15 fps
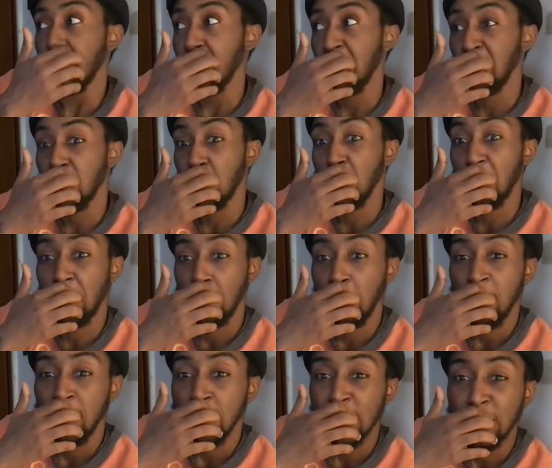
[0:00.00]
You know,
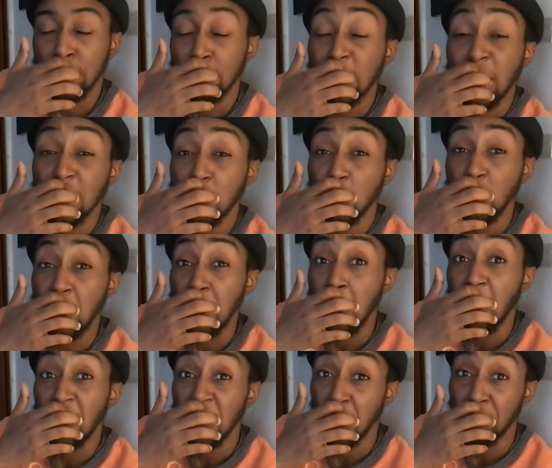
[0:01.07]
sometimes you
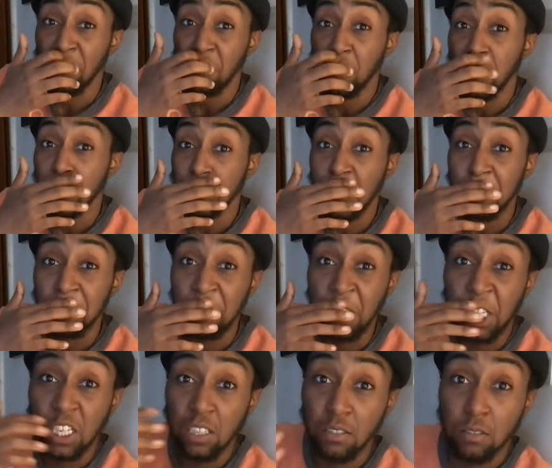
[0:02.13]
luck up and you get something
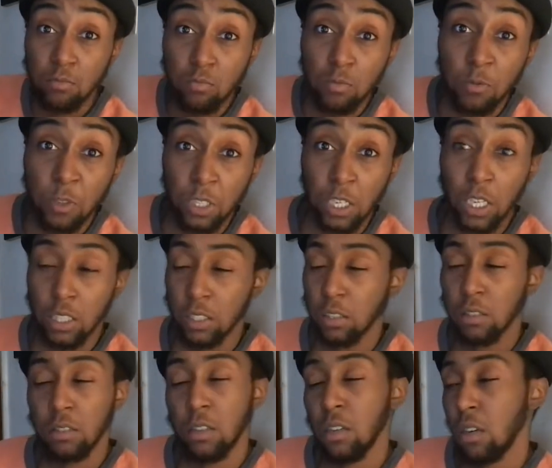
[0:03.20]
good for less.
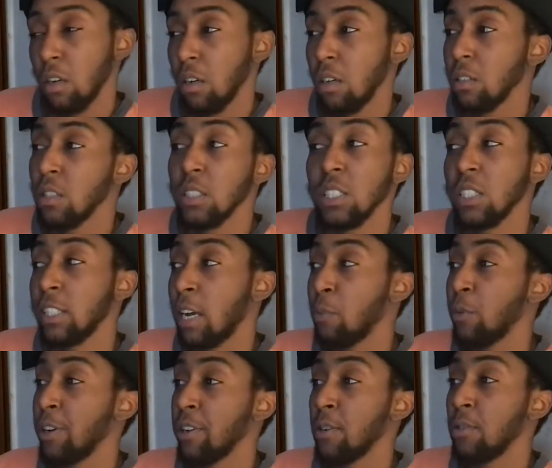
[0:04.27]
This is not
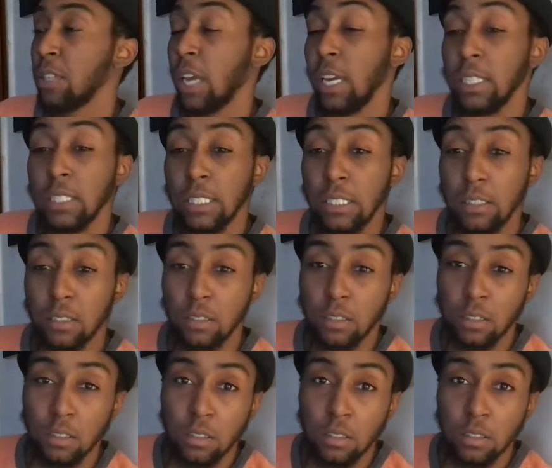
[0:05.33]
one of those cases.